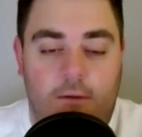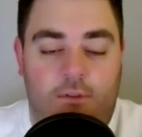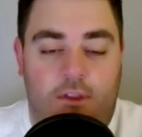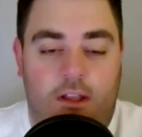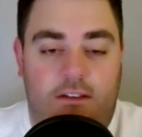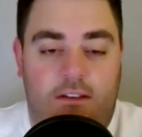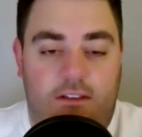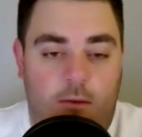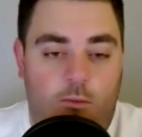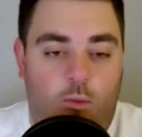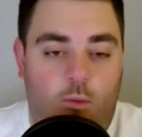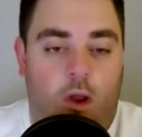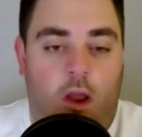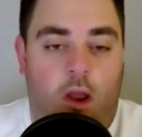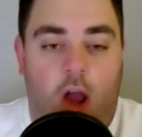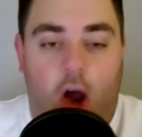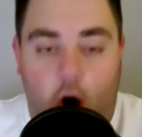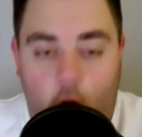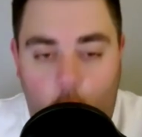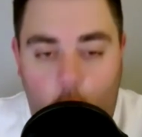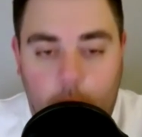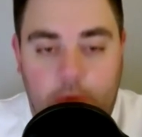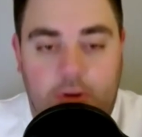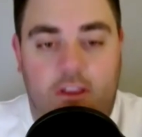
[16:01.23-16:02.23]
the team we
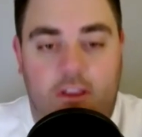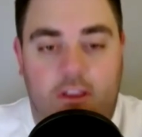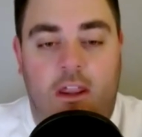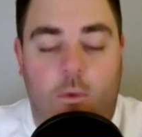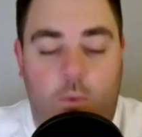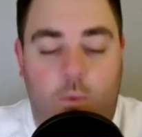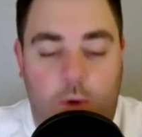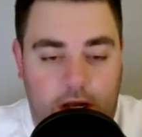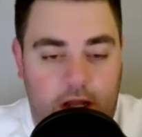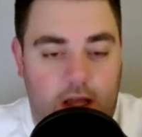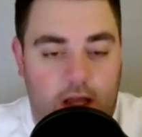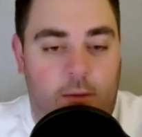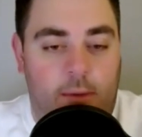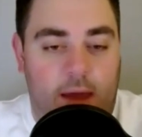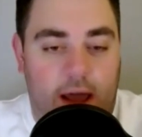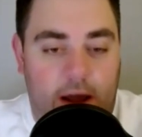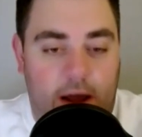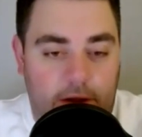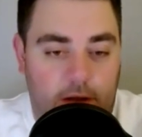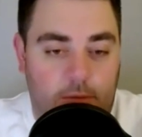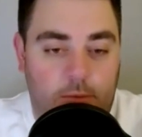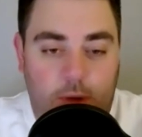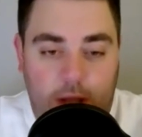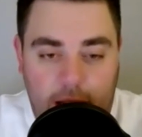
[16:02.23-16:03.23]
hoped that they would come
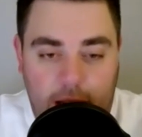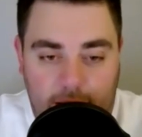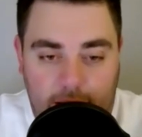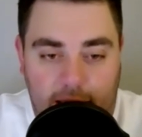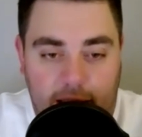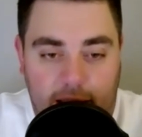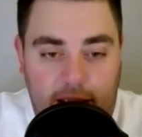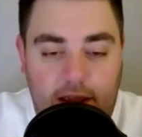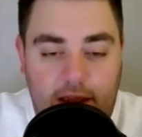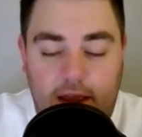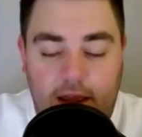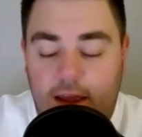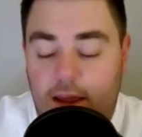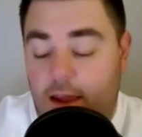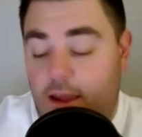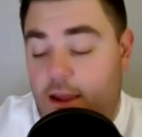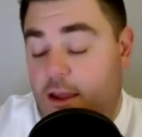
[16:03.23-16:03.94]
out and play like,